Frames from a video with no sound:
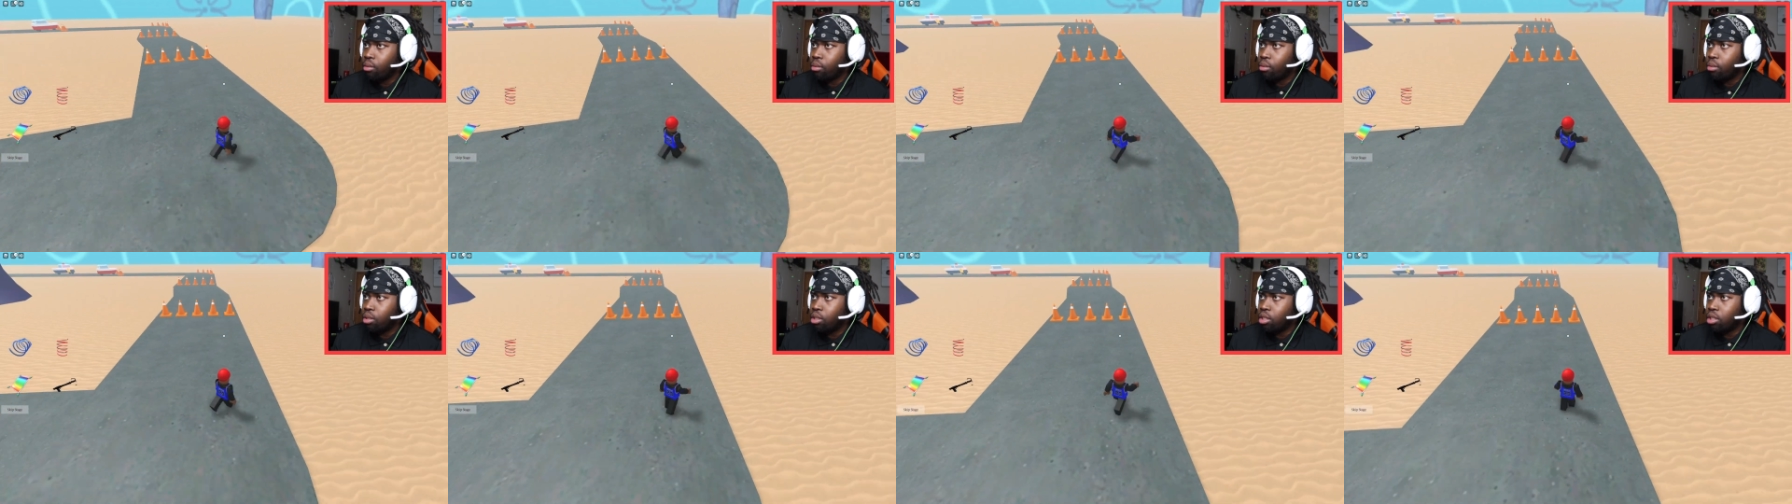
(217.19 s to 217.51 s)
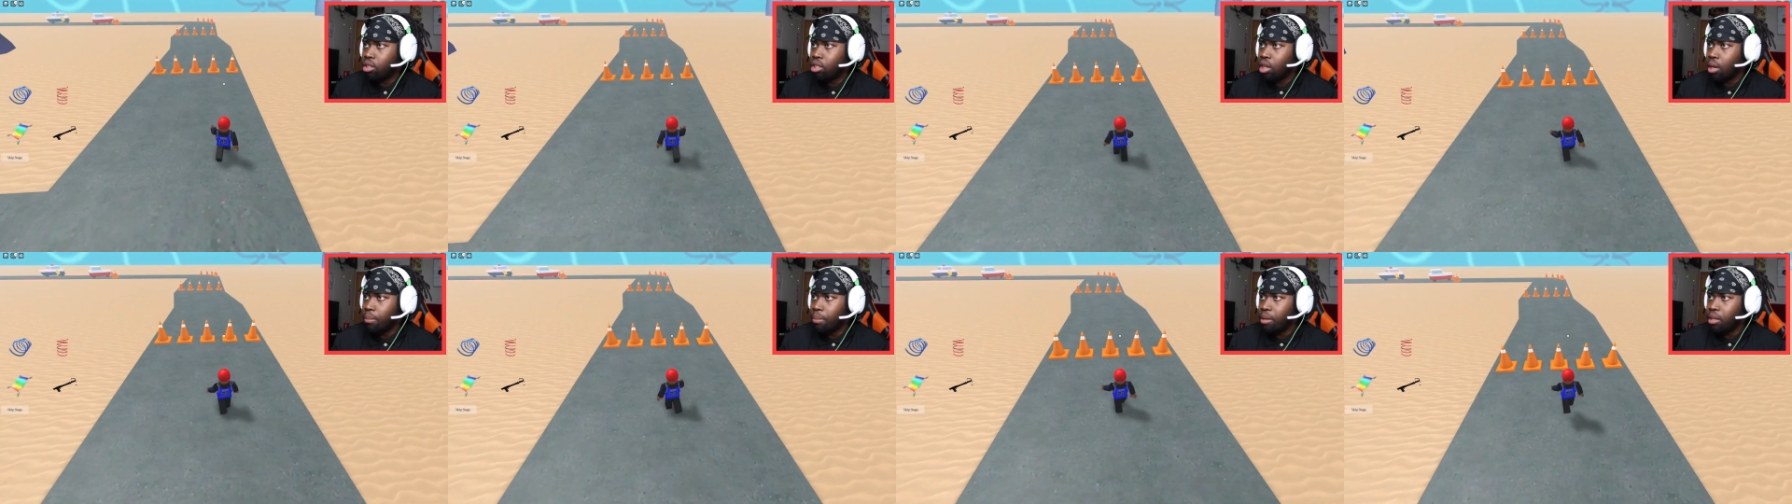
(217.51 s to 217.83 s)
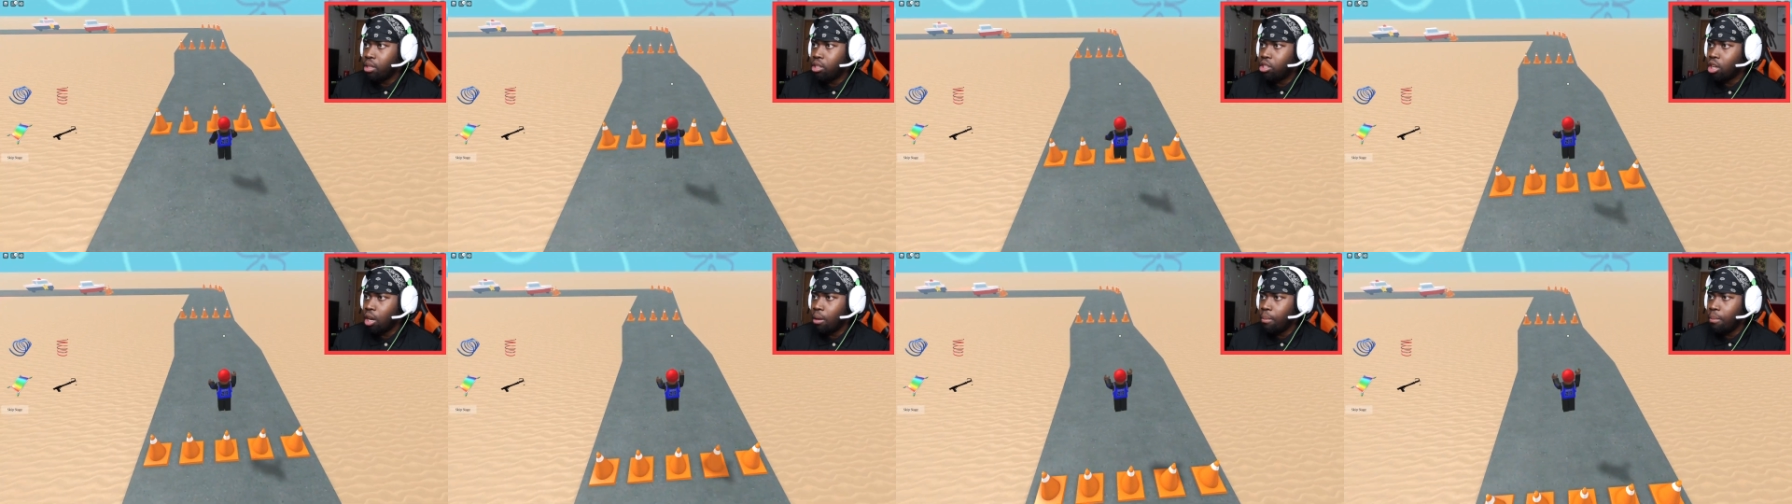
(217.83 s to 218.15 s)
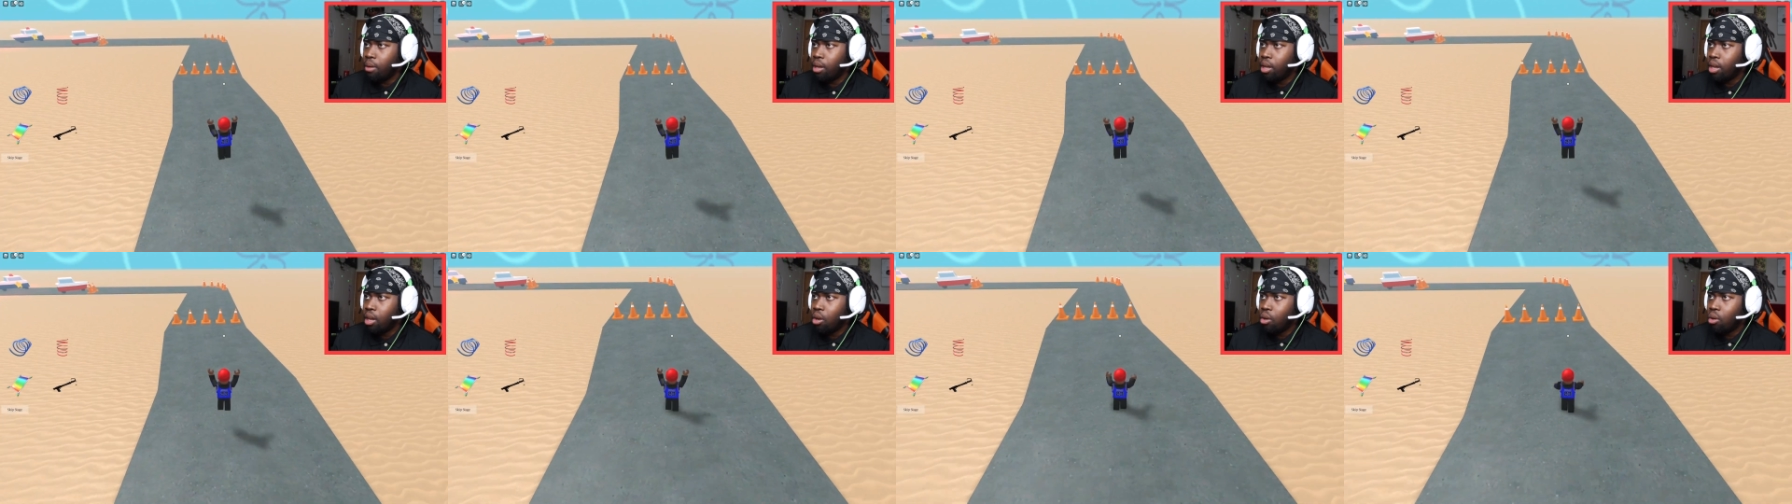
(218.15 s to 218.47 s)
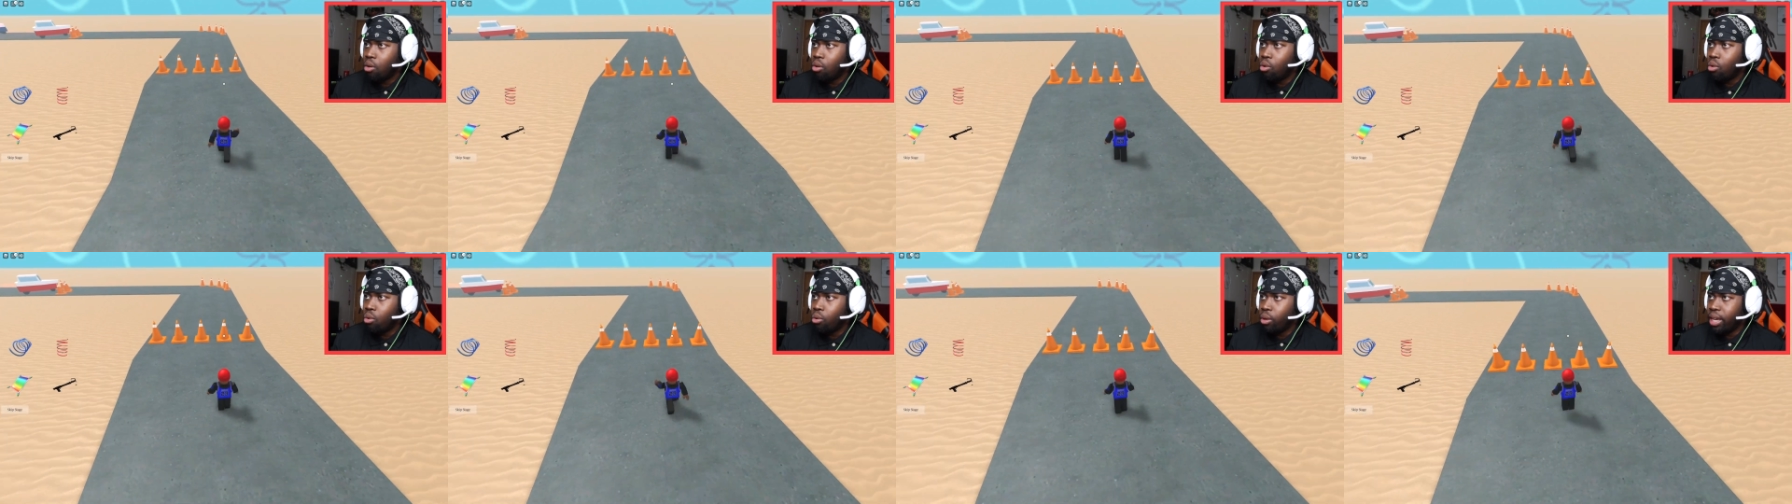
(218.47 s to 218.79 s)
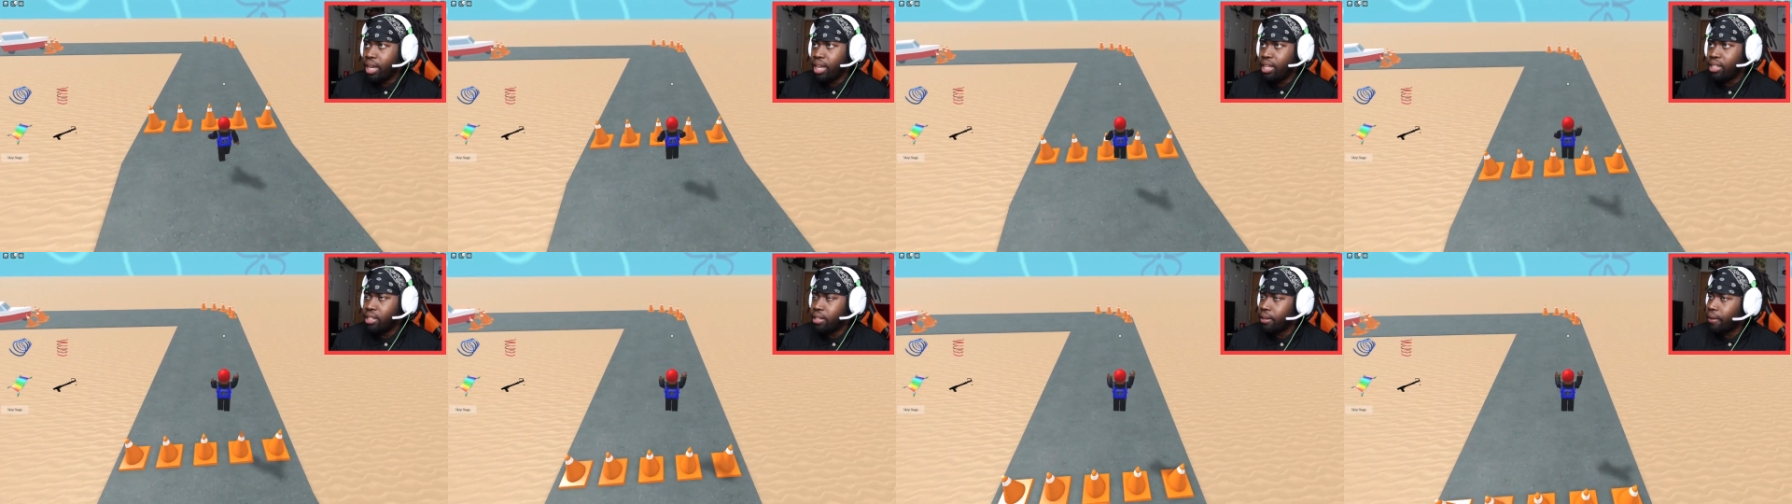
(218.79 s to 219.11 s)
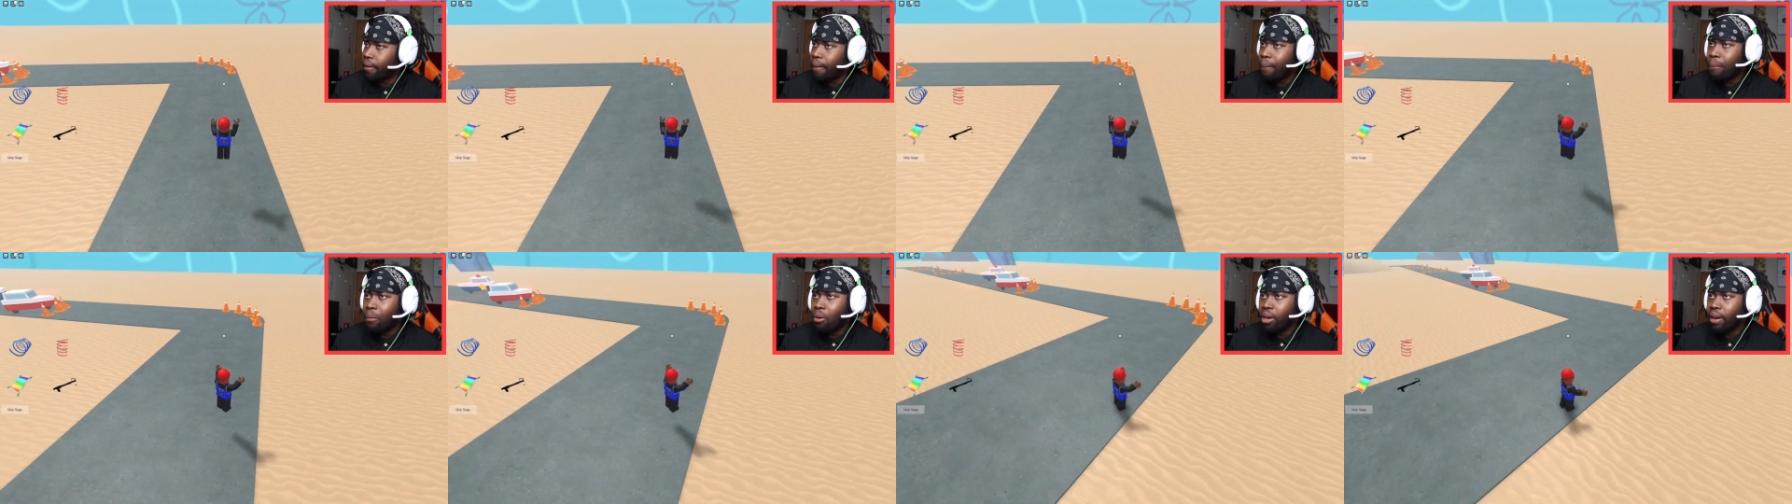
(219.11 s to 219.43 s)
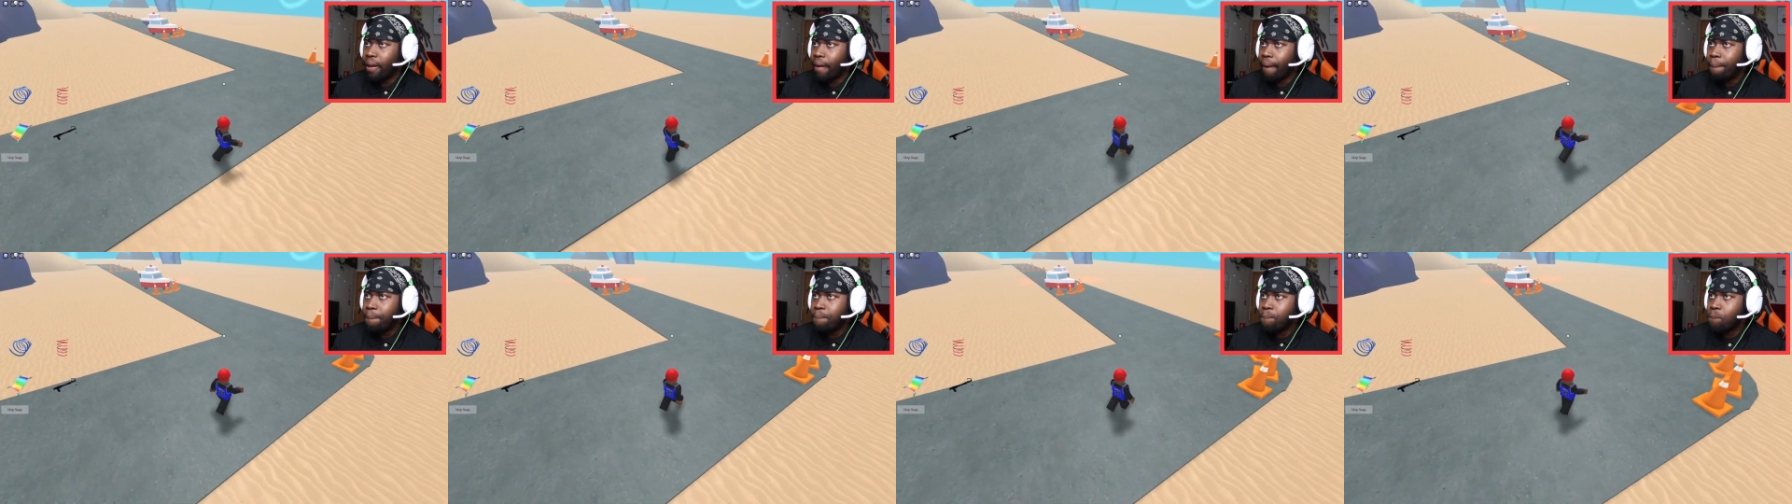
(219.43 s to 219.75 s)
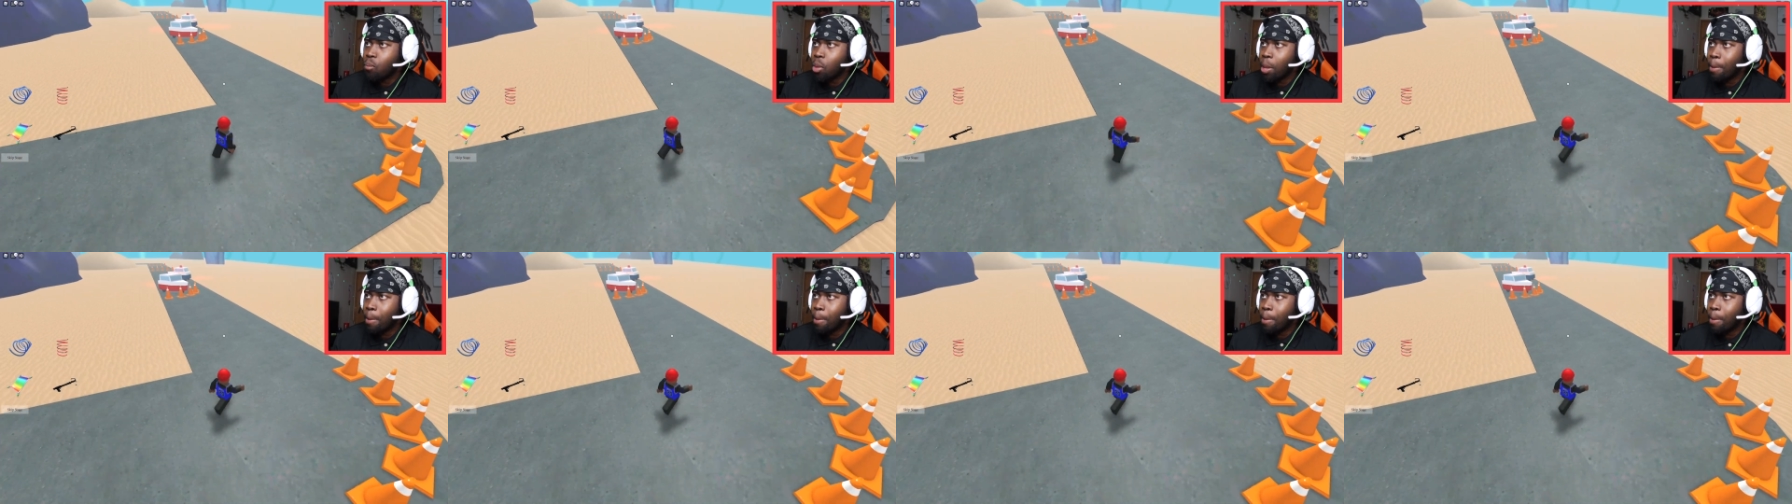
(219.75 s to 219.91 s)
We just jump in, jump. Oh, easy. Come on now.